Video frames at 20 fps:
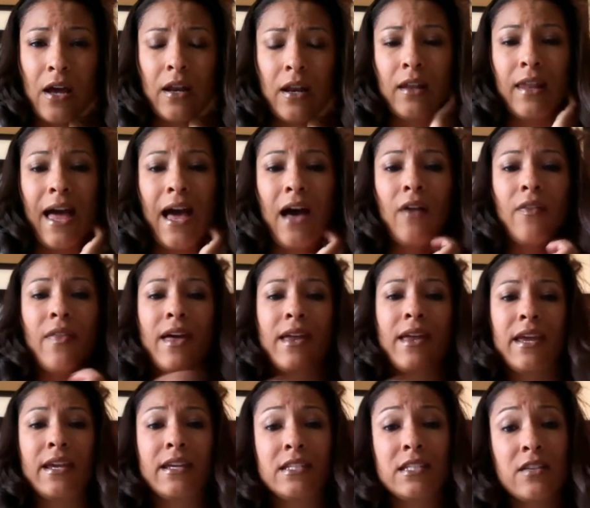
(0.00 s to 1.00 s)
allow that
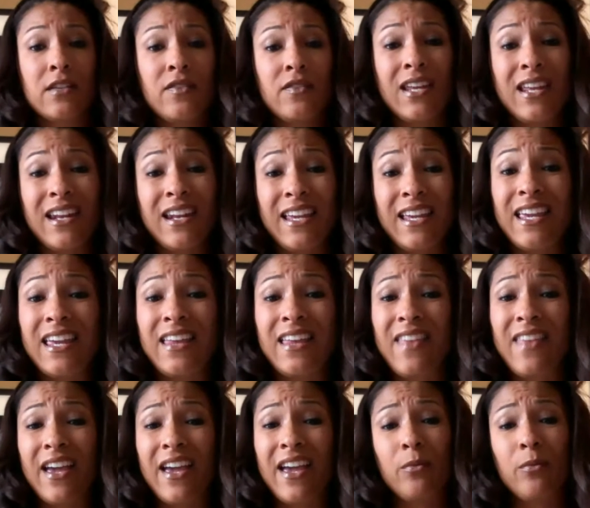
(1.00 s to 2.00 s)
negativity. And again,
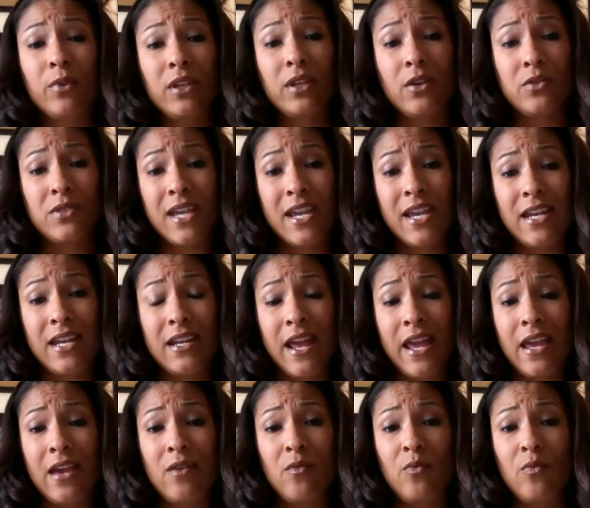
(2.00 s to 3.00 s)
that really goes hand in
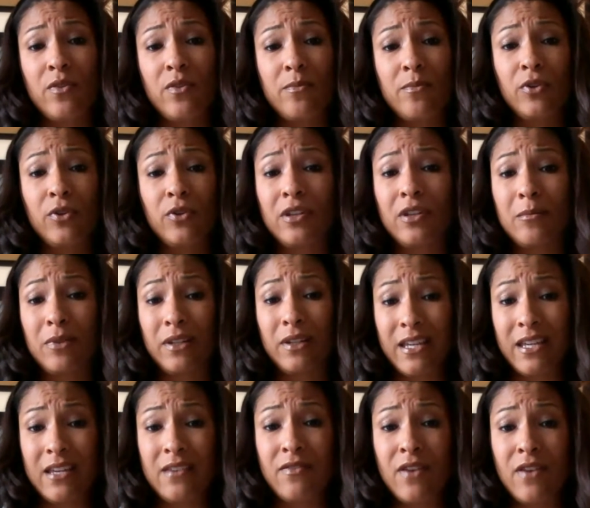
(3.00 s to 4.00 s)
hand with building
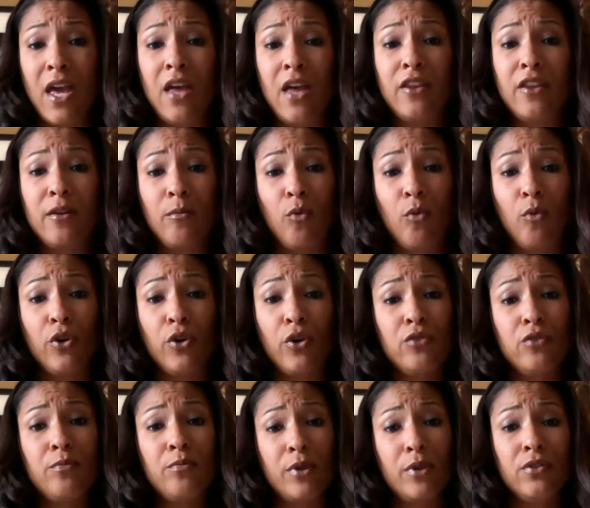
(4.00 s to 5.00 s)
belief. The more
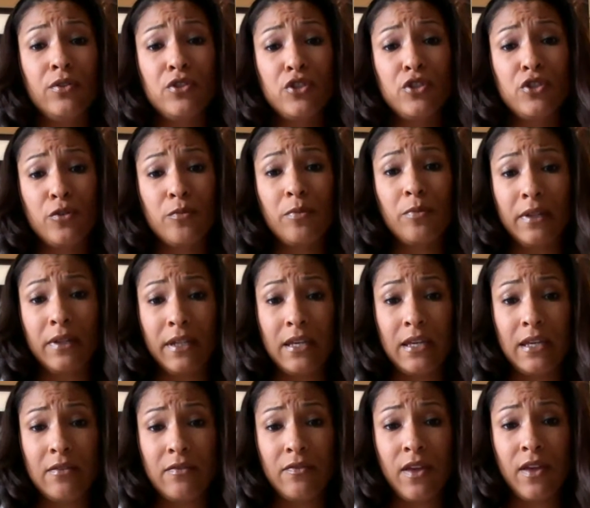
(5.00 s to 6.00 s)
you build your
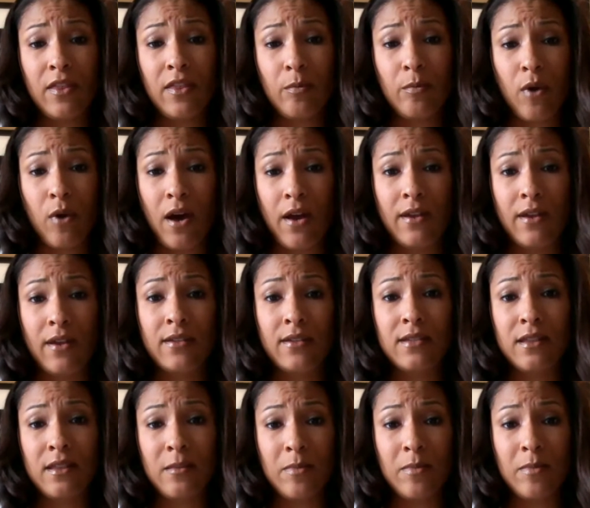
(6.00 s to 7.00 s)
belief in the products
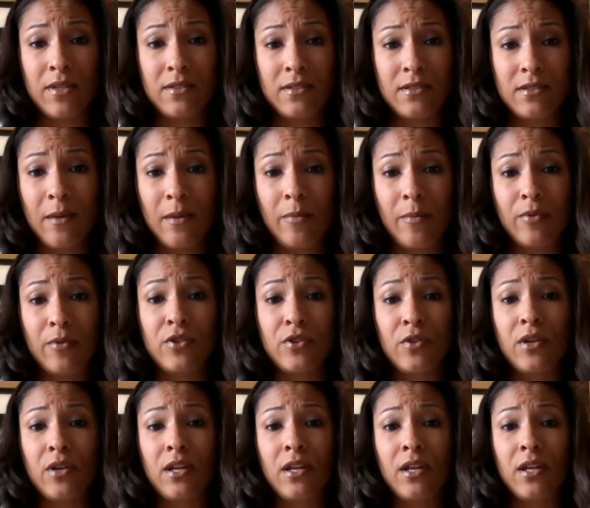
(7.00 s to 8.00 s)
and the business
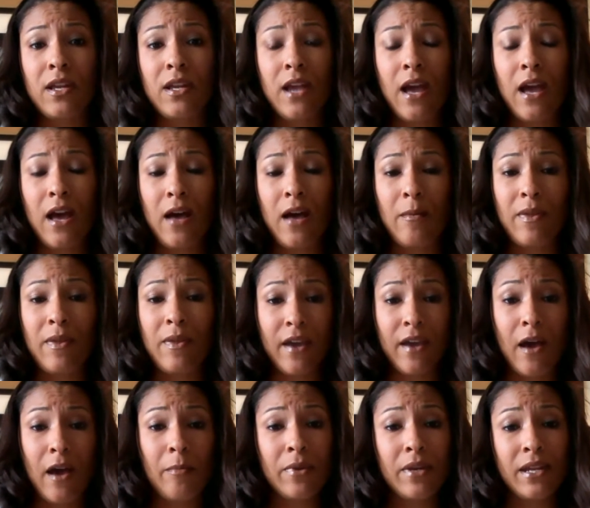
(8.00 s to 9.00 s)
opportunity and the
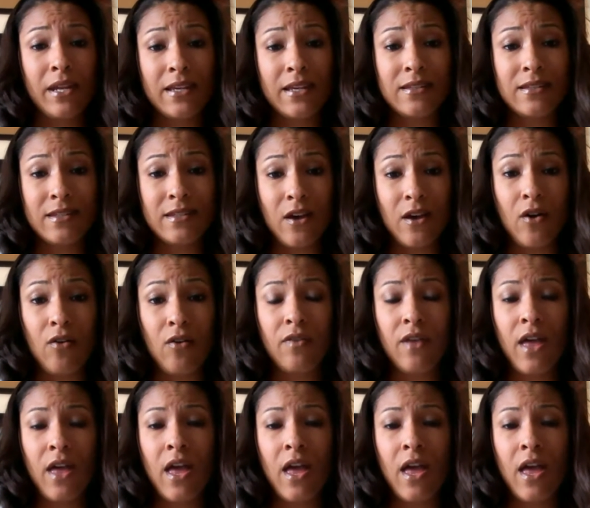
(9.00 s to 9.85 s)
company itself,